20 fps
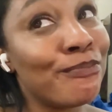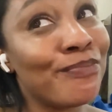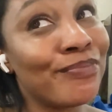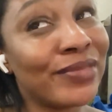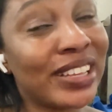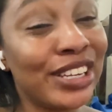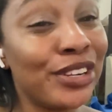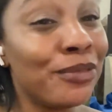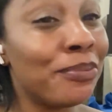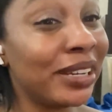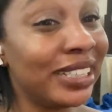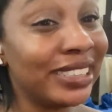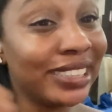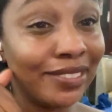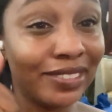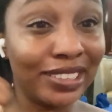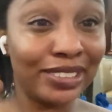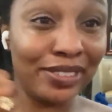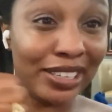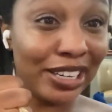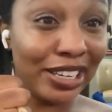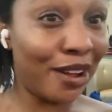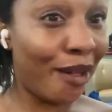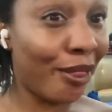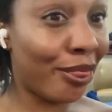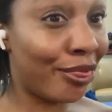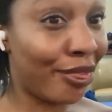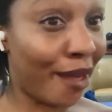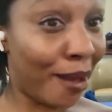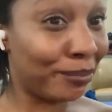Can you please give this video a
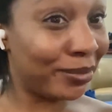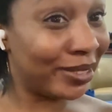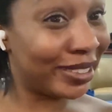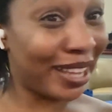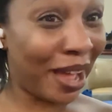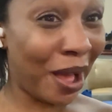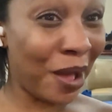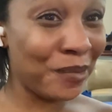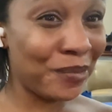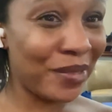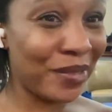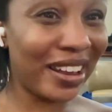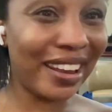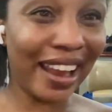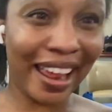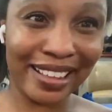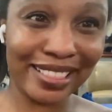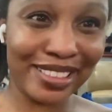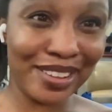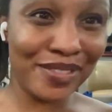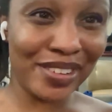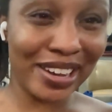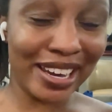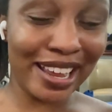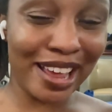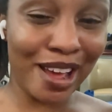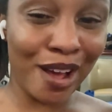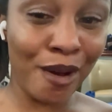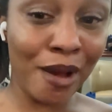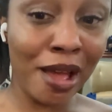thumbs up, like the video,